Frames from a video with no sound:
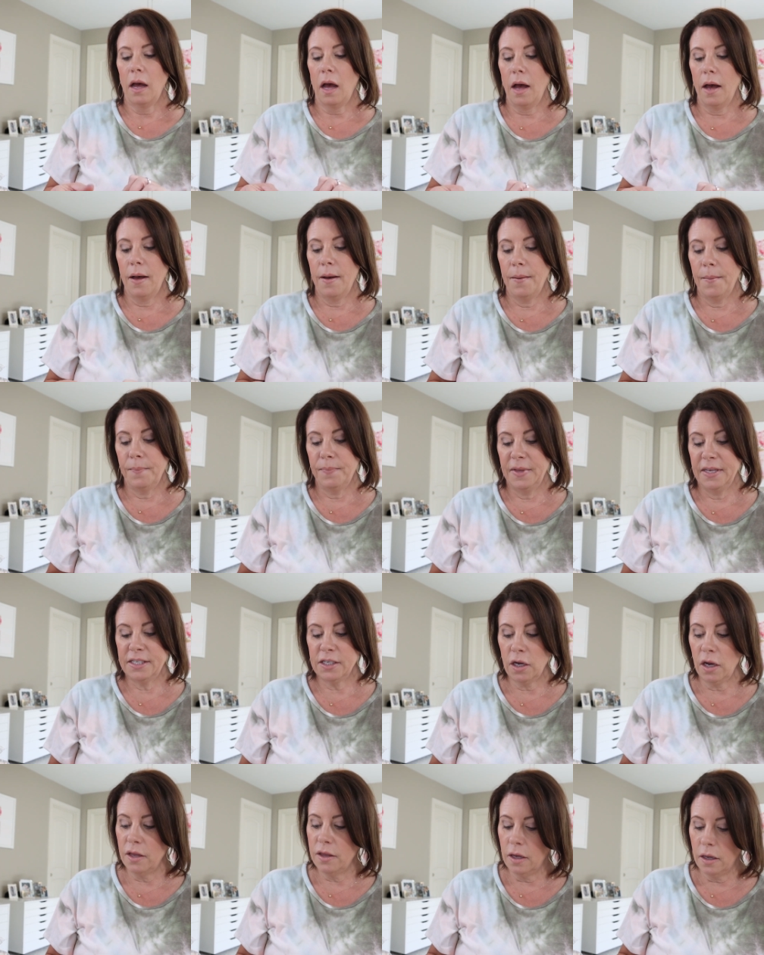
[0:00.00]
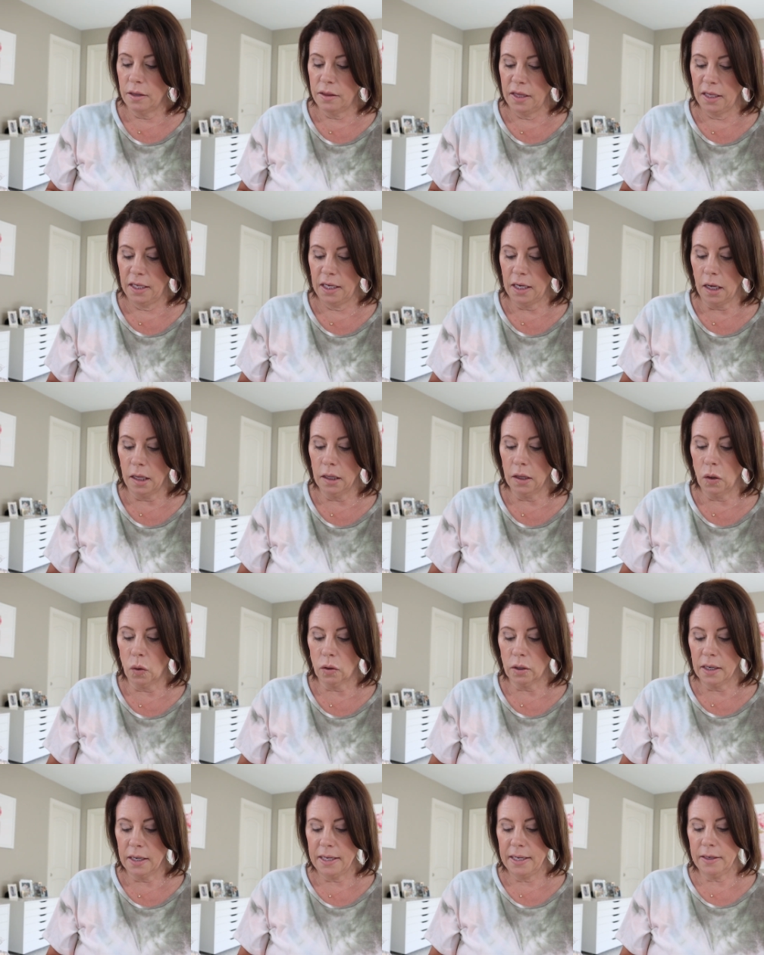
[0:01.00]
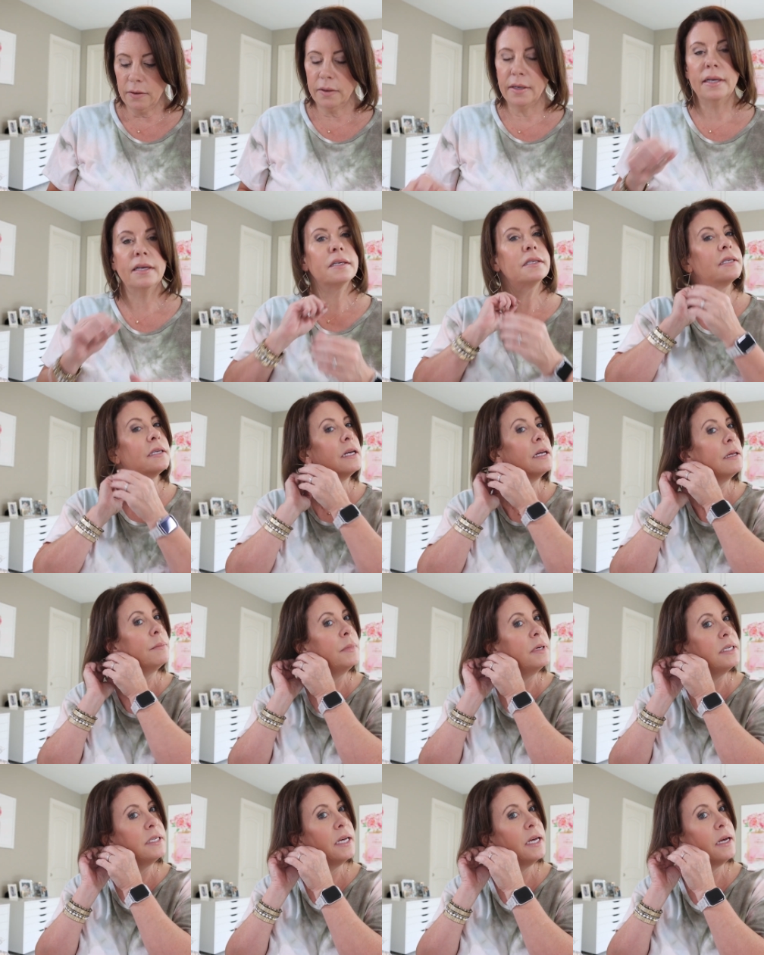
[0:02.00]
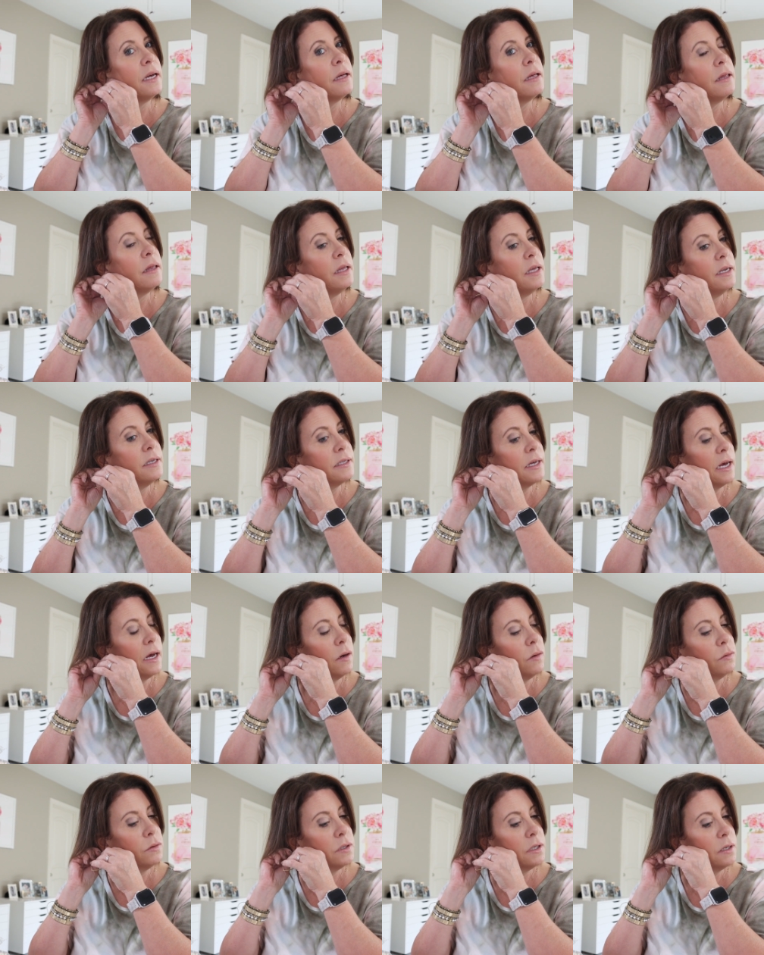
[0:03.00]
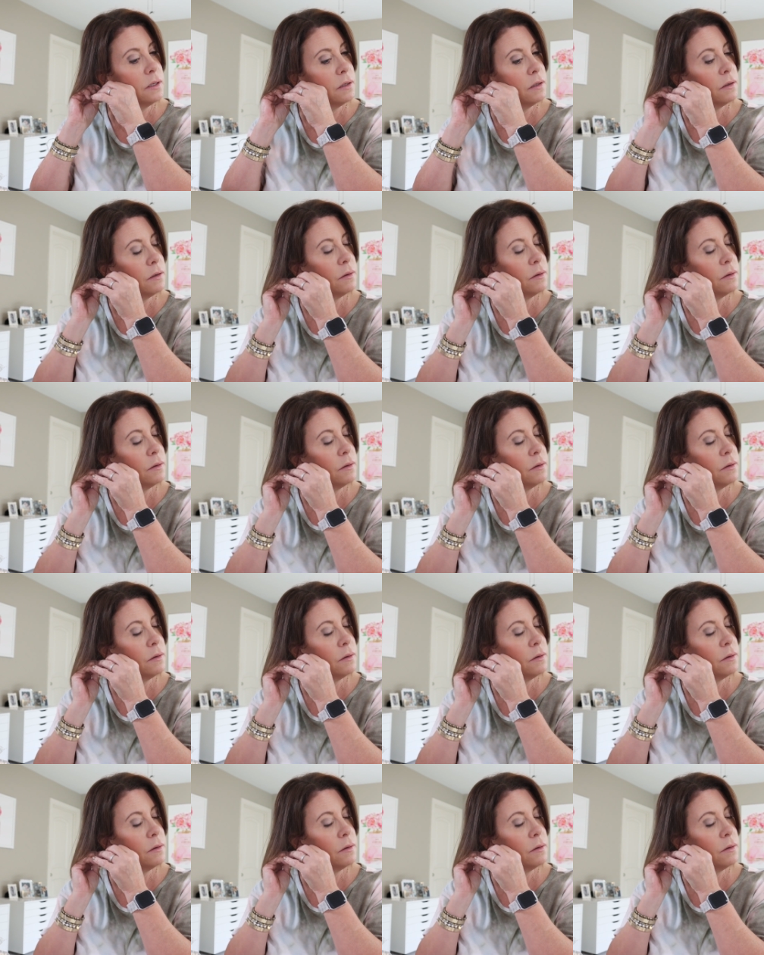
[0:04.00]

Um, these are the, the Allura earrings. Let me take these out.